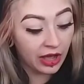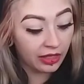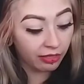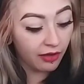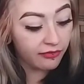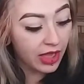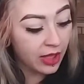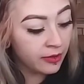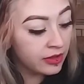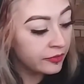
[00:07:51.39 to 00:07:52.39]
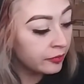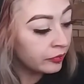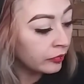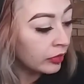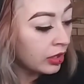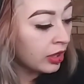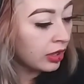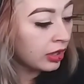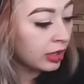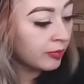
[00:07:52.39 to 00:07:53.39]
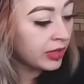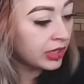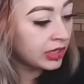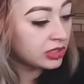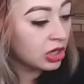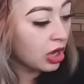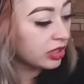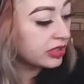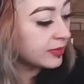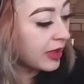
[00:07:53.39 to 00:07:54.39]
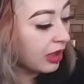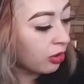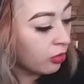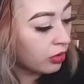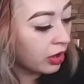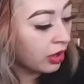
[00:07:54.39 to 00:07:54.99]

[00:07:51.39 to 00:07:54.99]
I love that. It talks about,